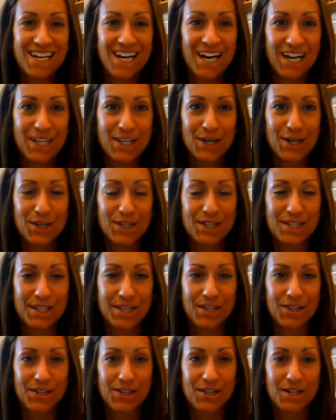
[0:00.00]
a
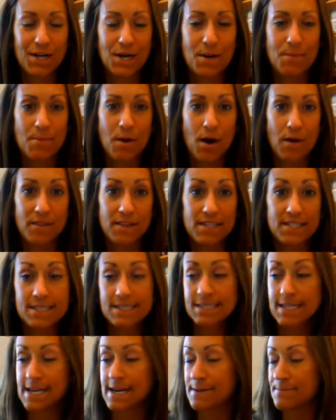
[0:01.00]
calculator on the
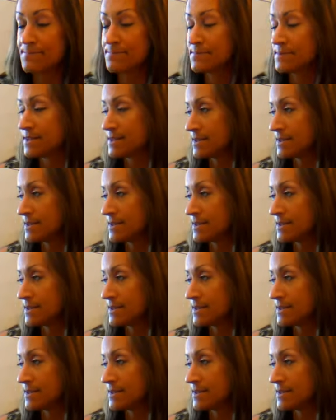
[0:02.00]
exam.